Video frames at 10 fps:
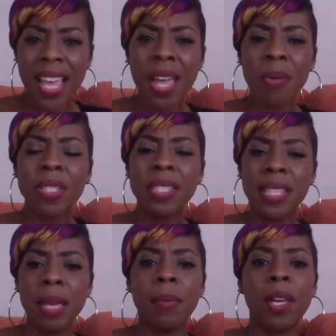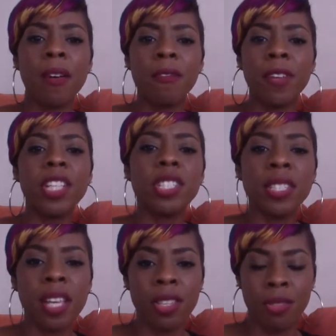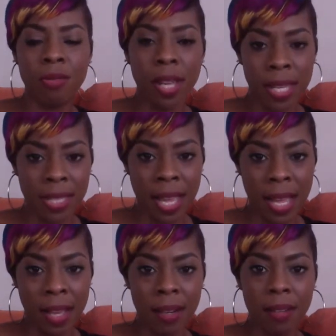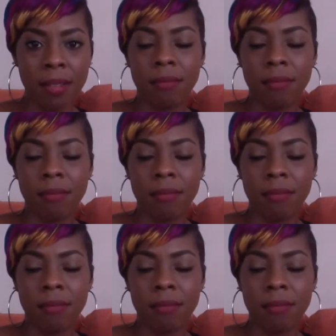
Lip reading: it was deep. The convictions that you guys had,